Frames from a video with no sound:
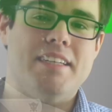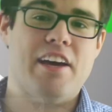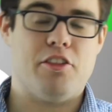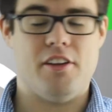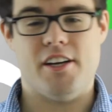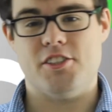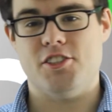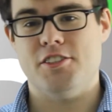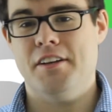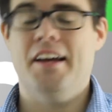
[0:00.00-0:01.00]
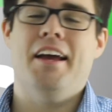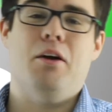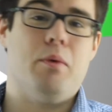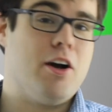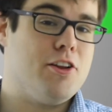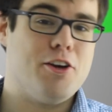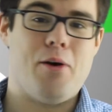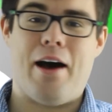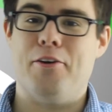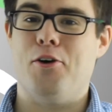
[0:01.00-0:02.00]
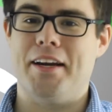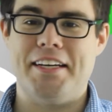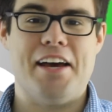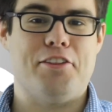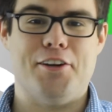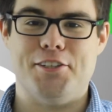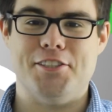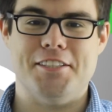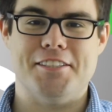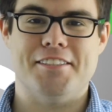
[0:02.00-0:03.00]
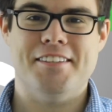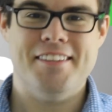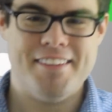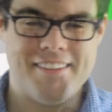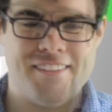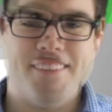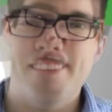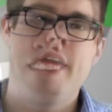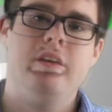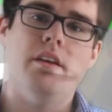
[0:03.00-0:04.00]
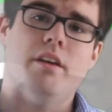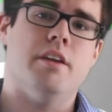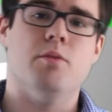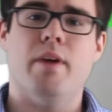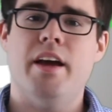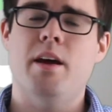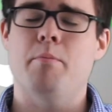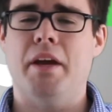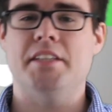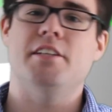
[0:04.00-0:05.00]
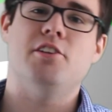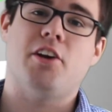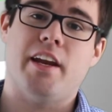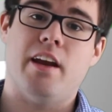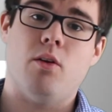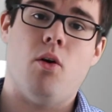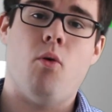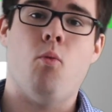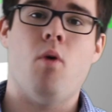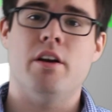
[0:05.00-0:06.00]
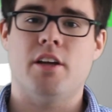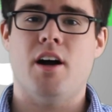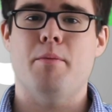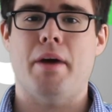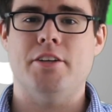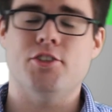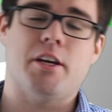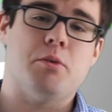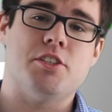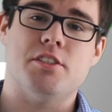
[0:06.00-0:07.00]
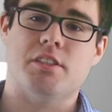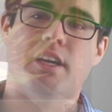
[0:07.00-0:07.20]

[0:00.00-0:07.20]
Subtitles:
Death Touch. We all know how annoying Death Touch is. In red, I'm mainly looking at one combat trick, which is